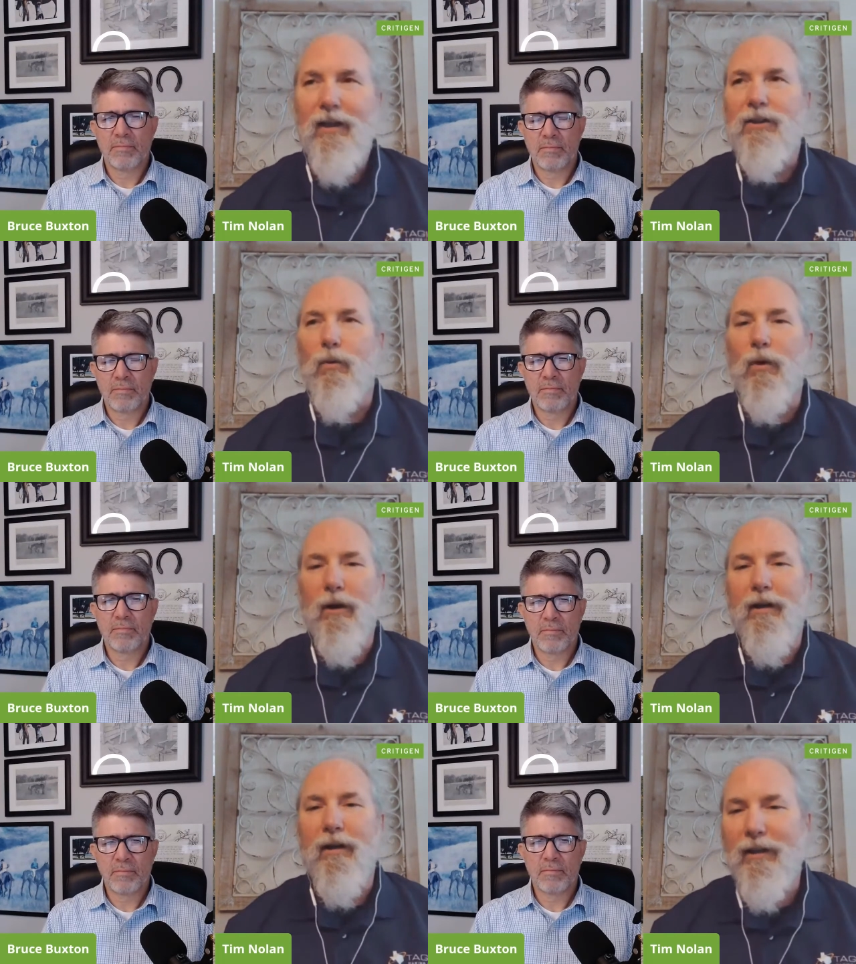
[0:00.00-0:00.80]
Speaker 1: So
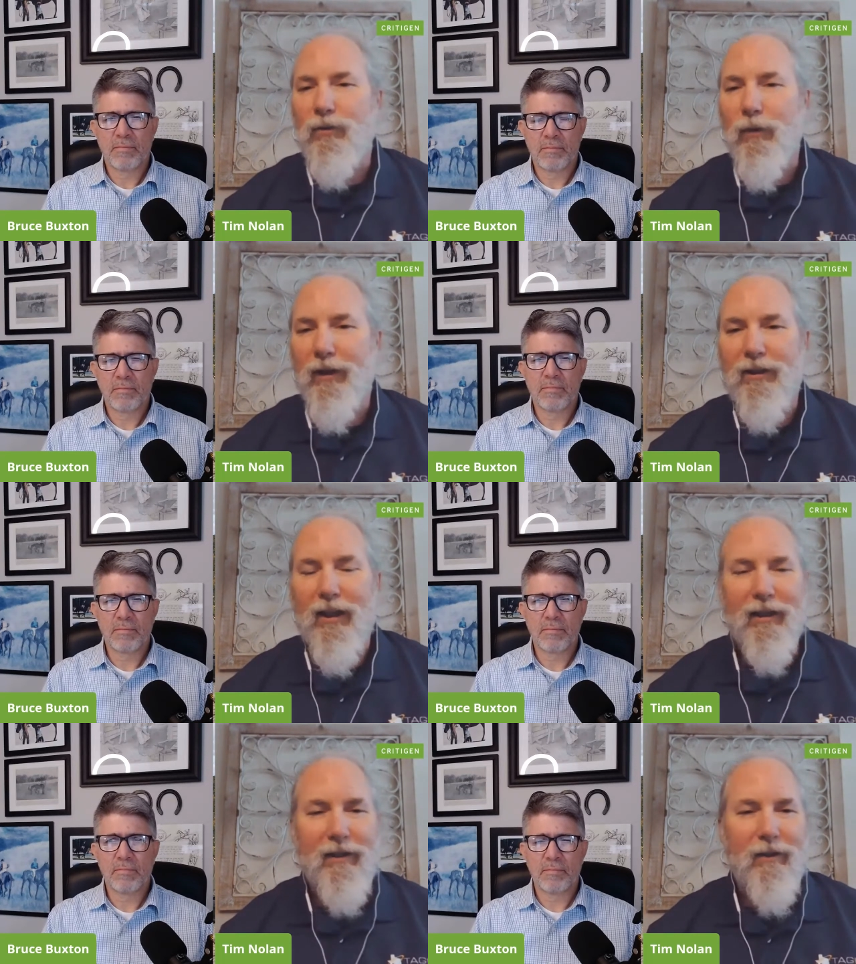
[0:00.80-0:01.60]
one of the things we
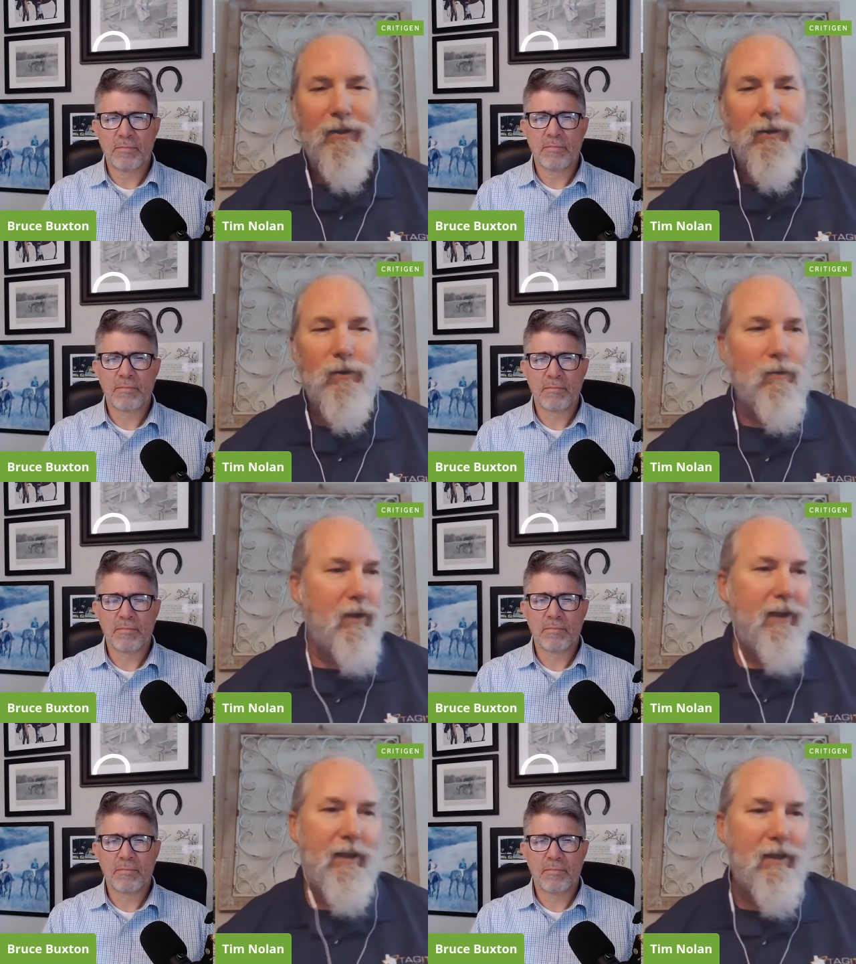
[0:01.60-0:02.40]
decided to do
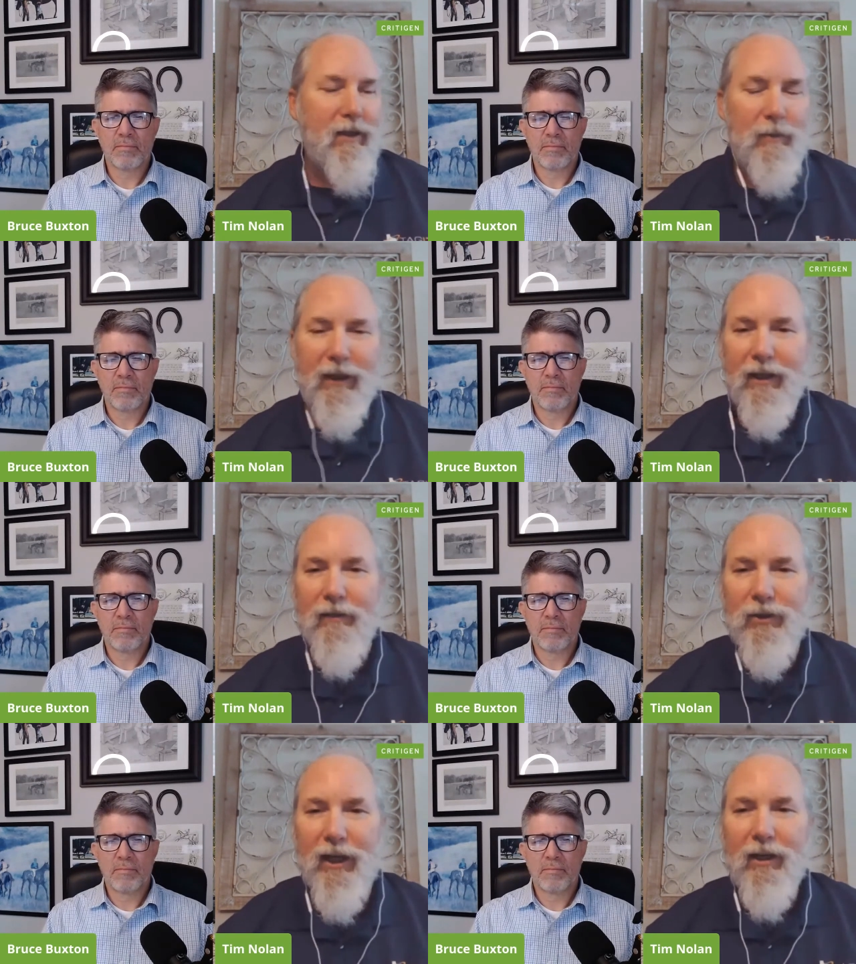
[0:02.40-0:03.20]
really at, at the
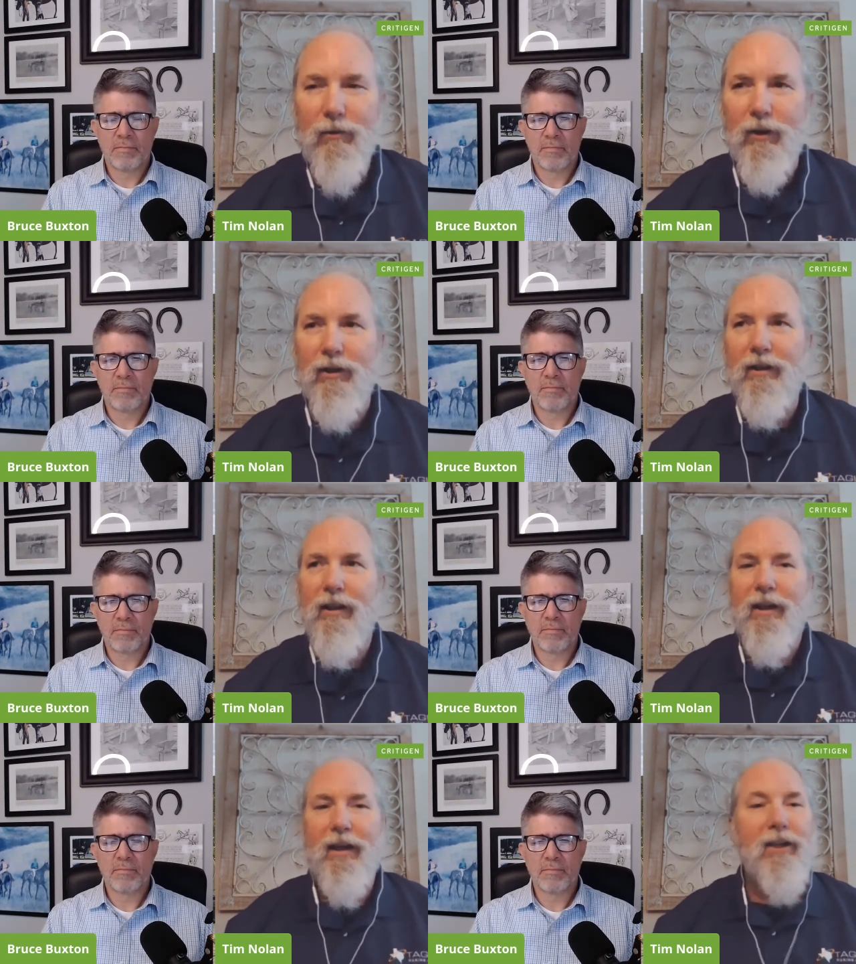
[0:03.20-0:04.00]
beginning of January
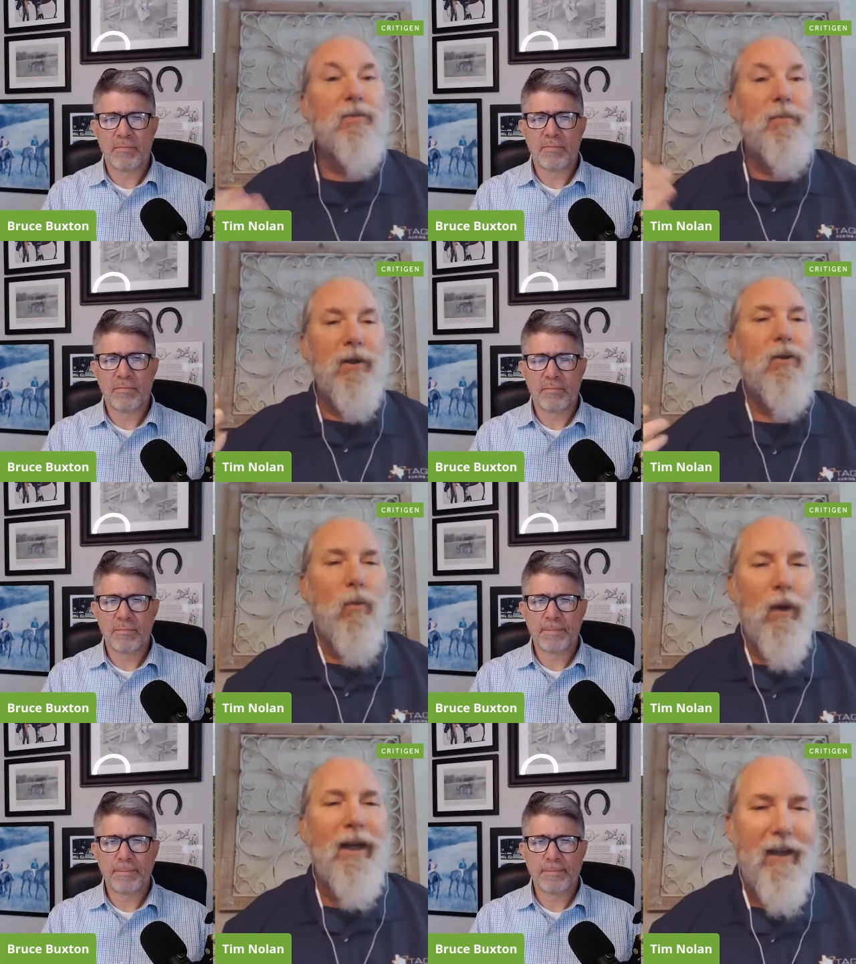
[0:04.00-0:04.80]
is build a
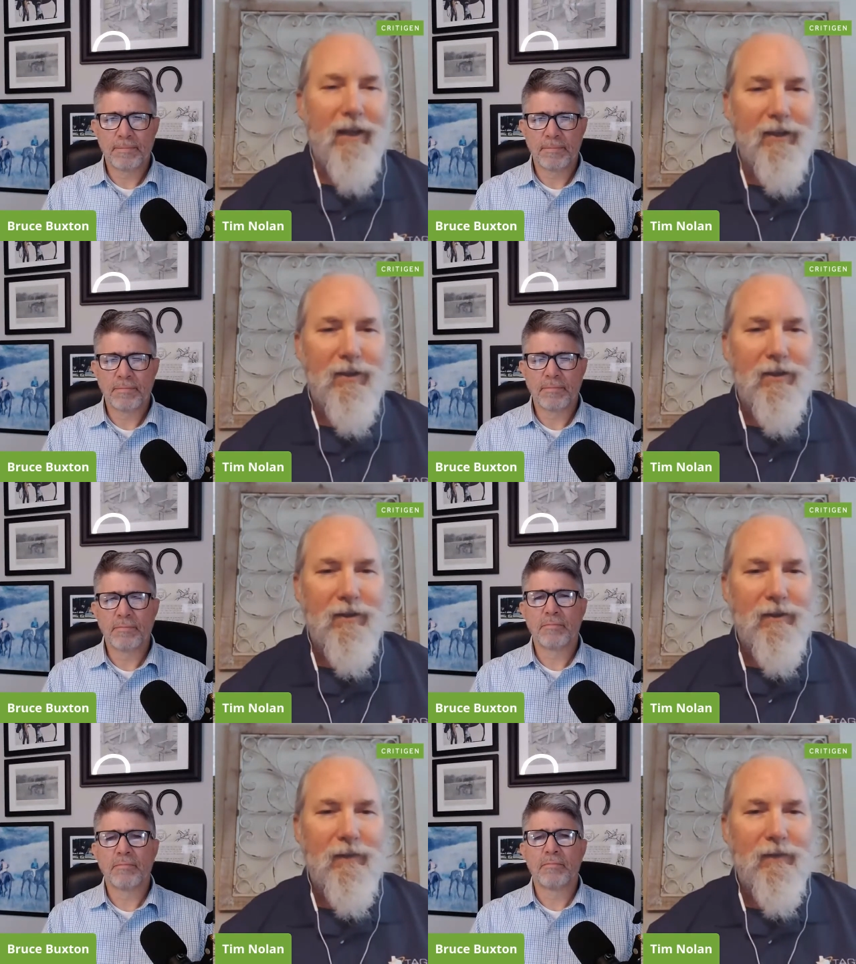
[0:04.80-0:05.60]
wait
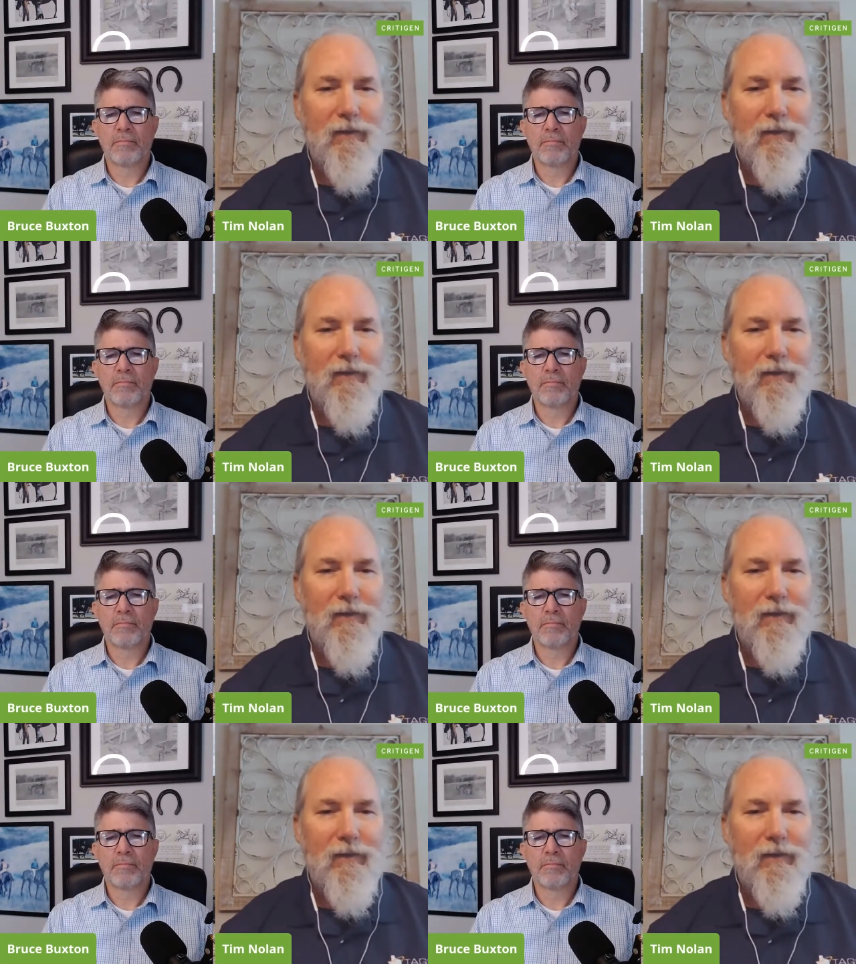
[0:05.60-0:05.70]
list,